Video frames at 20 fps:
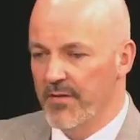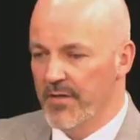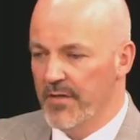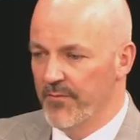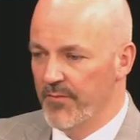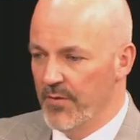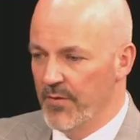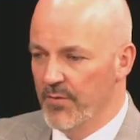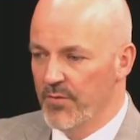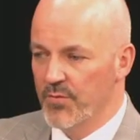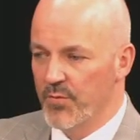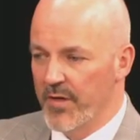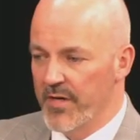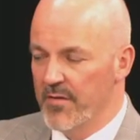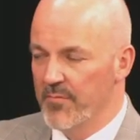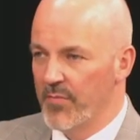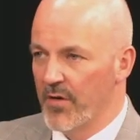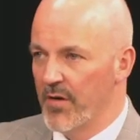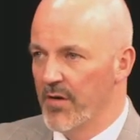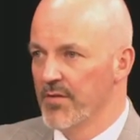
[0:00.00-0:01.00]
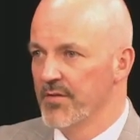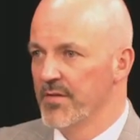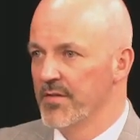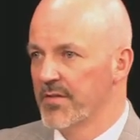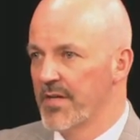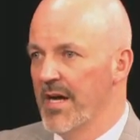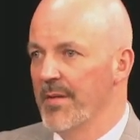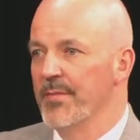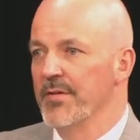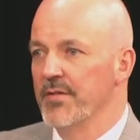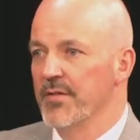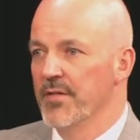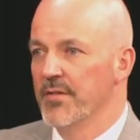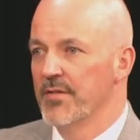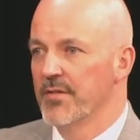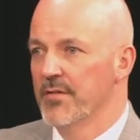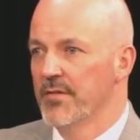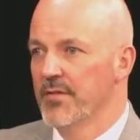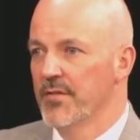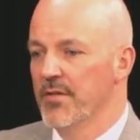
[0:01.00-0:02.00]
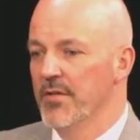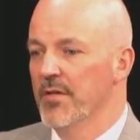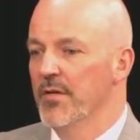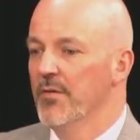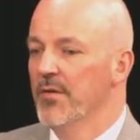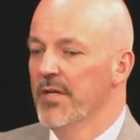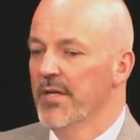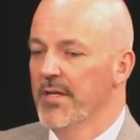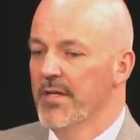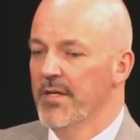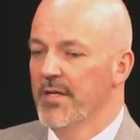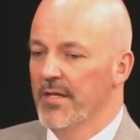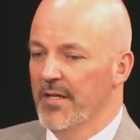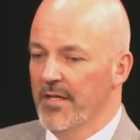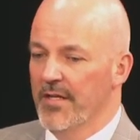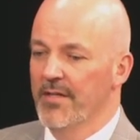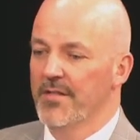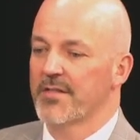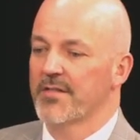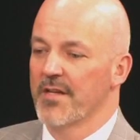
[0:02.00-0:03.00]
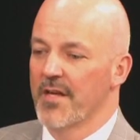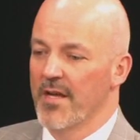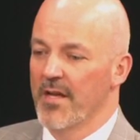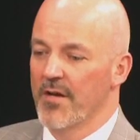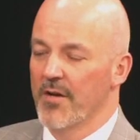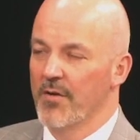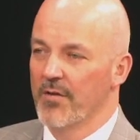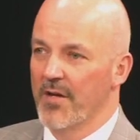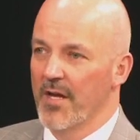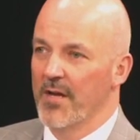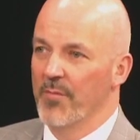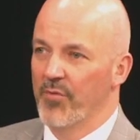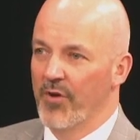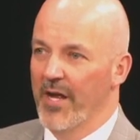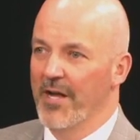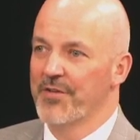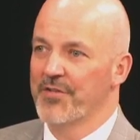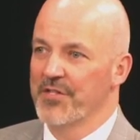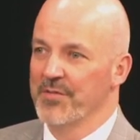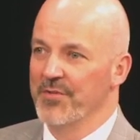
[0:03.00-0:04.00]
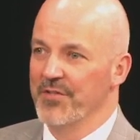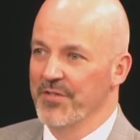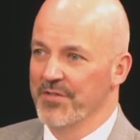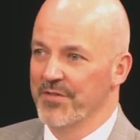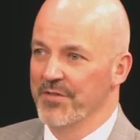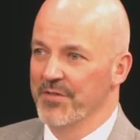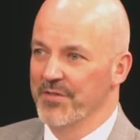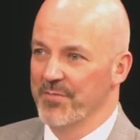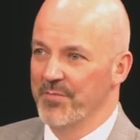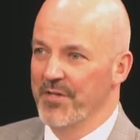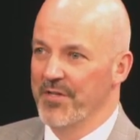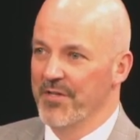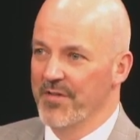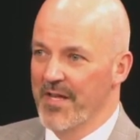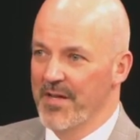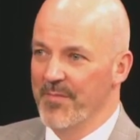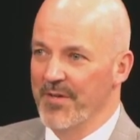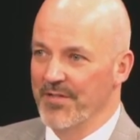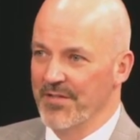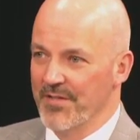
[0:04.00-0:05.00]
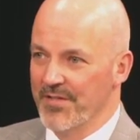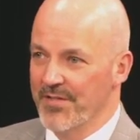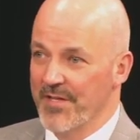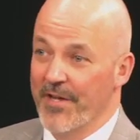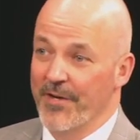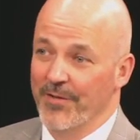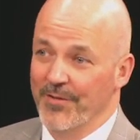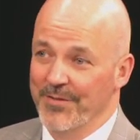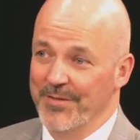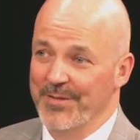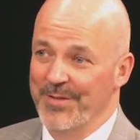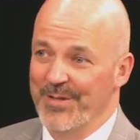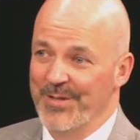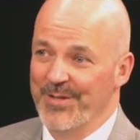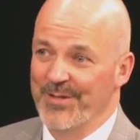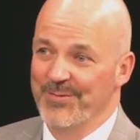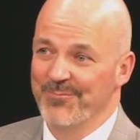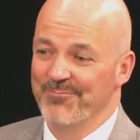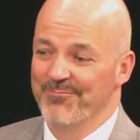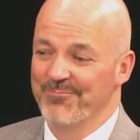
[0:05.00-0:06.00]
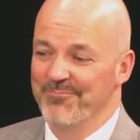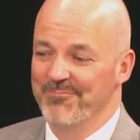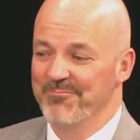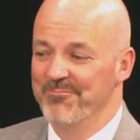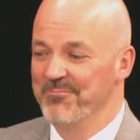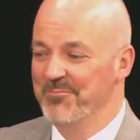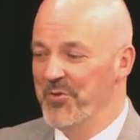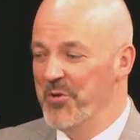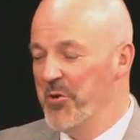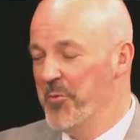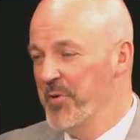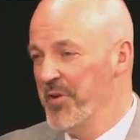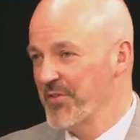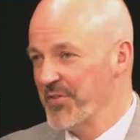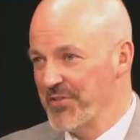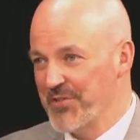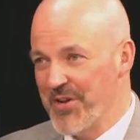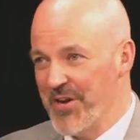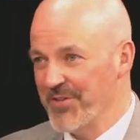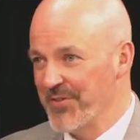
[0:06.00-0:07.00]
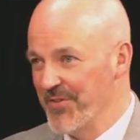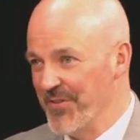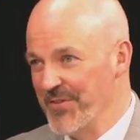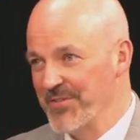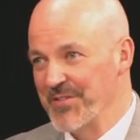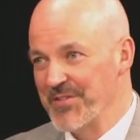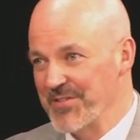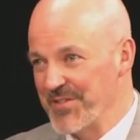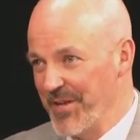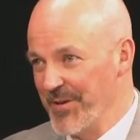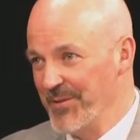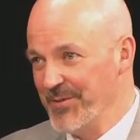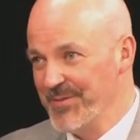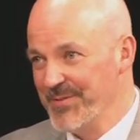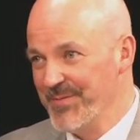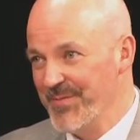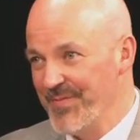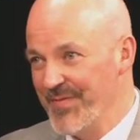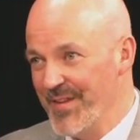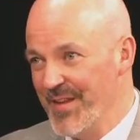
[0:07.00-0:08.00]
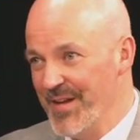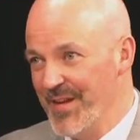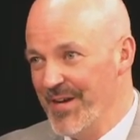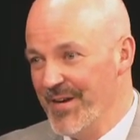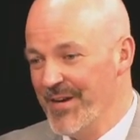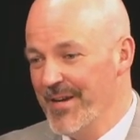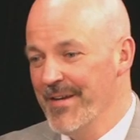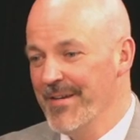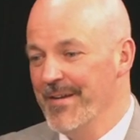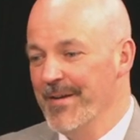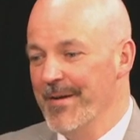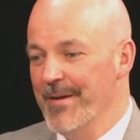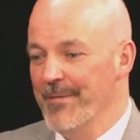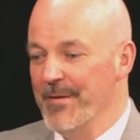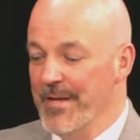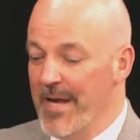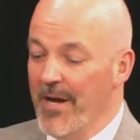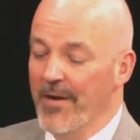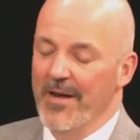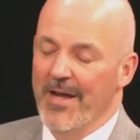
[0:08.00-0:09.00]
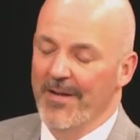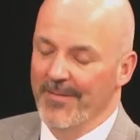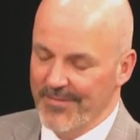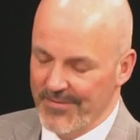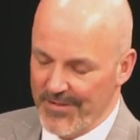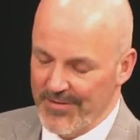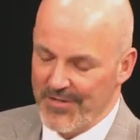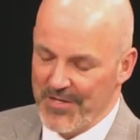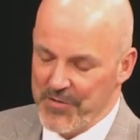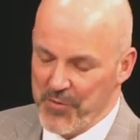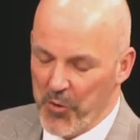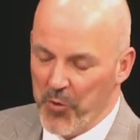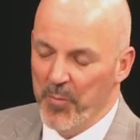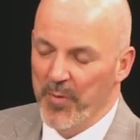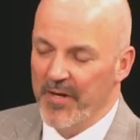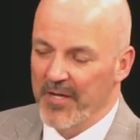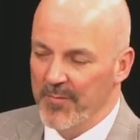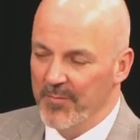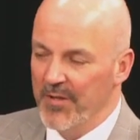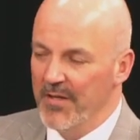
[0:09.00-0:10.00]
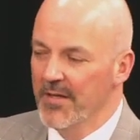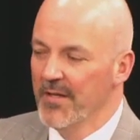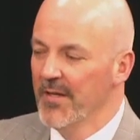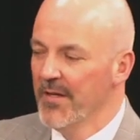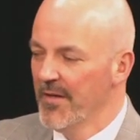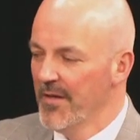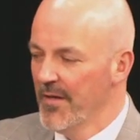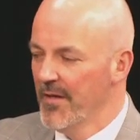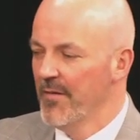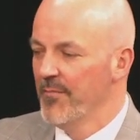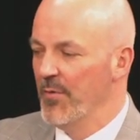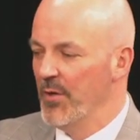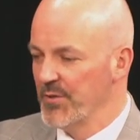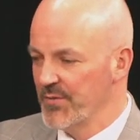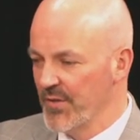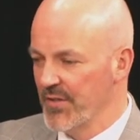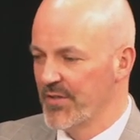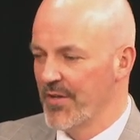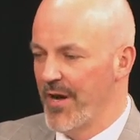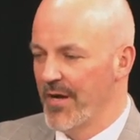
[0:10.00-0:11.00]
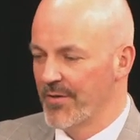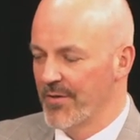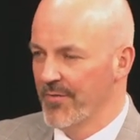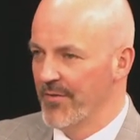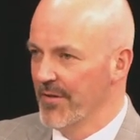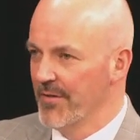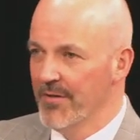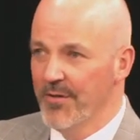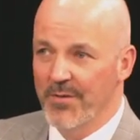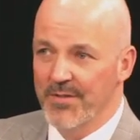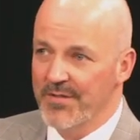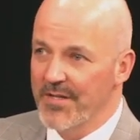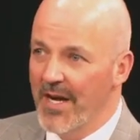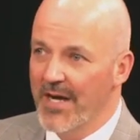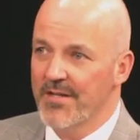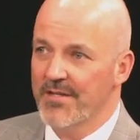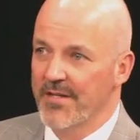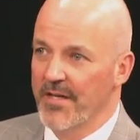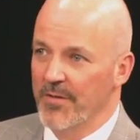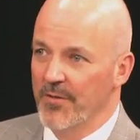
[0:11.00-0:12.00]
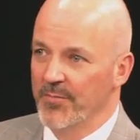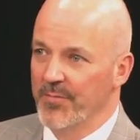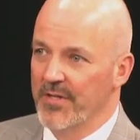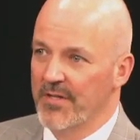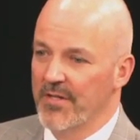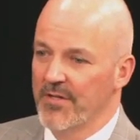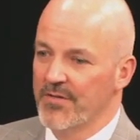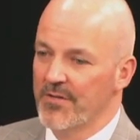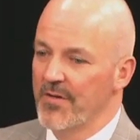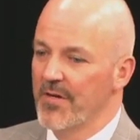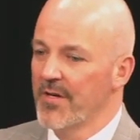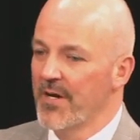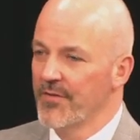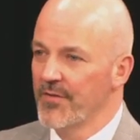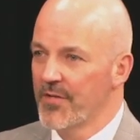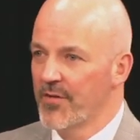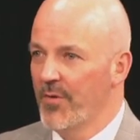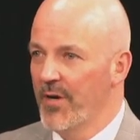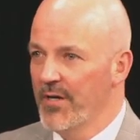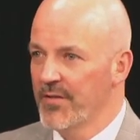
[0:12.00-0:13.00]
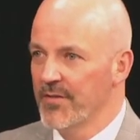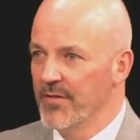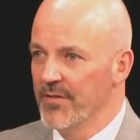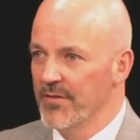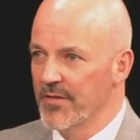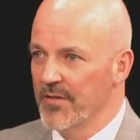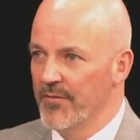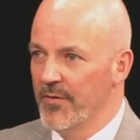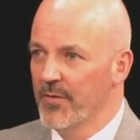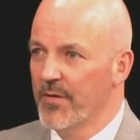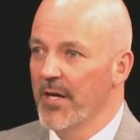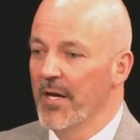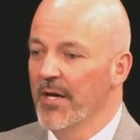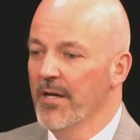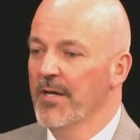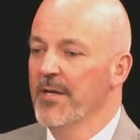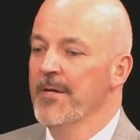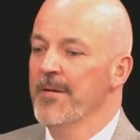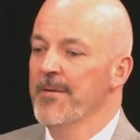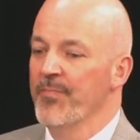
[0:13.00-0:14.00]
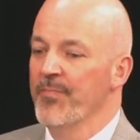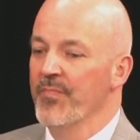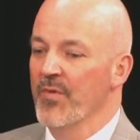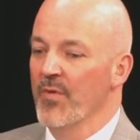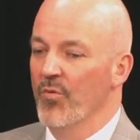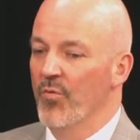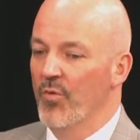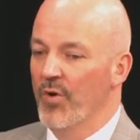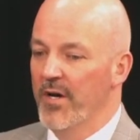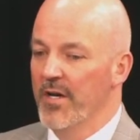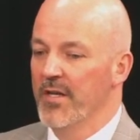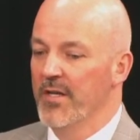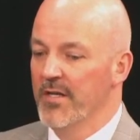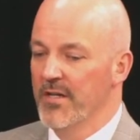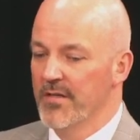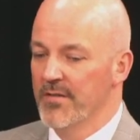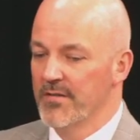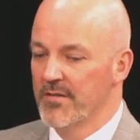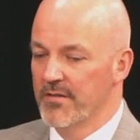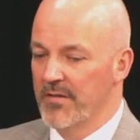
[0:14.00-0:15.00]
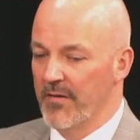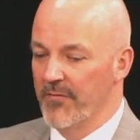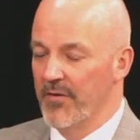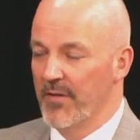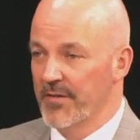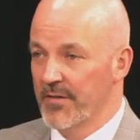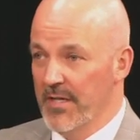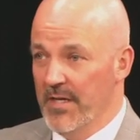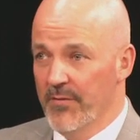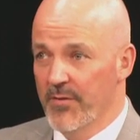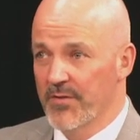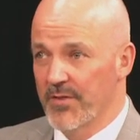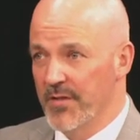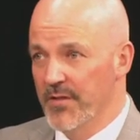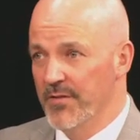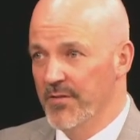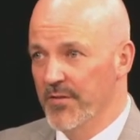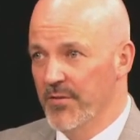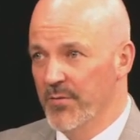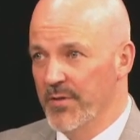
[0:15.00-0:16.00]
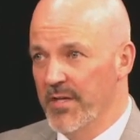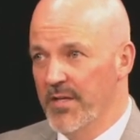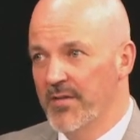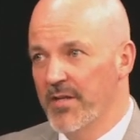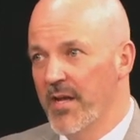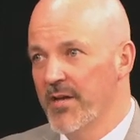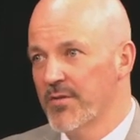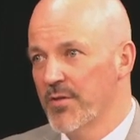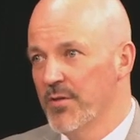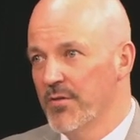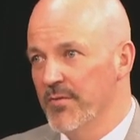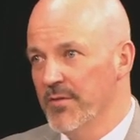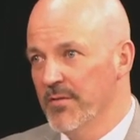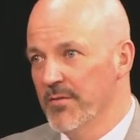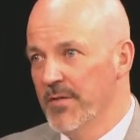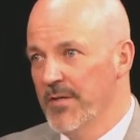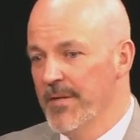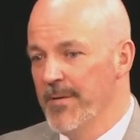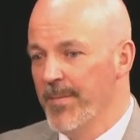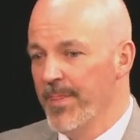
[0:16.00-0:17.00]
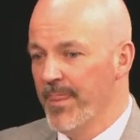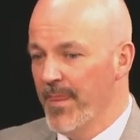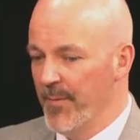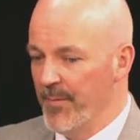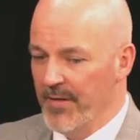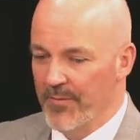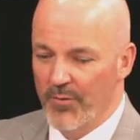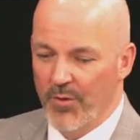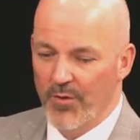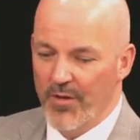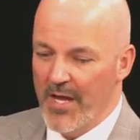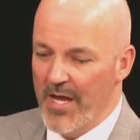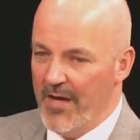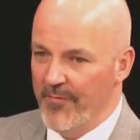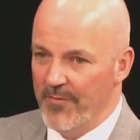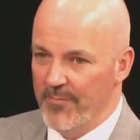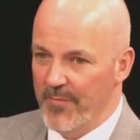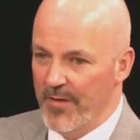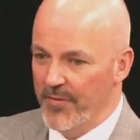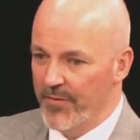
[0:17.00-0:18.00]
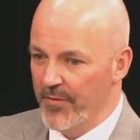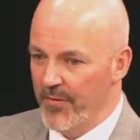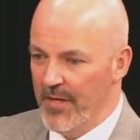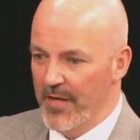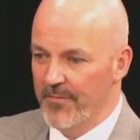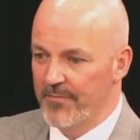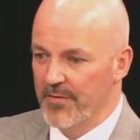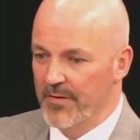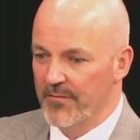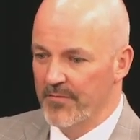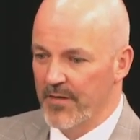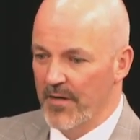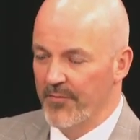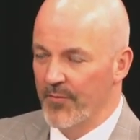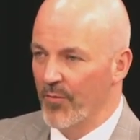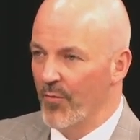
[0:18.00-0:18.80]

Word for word: League views Wedding Barns as competition. You know, he's saying, okay, Brad Schimel issued this opinion, that means it's settled. Nobody else I talk to thinks it's settled. All right? I mean, not, not to say nobody, but most people I talk to think, no, it's not settled because there are all kinds of questions of, okay, what is Governor elect Evers going to do when he takes over? I mean, we only have a month left of Governor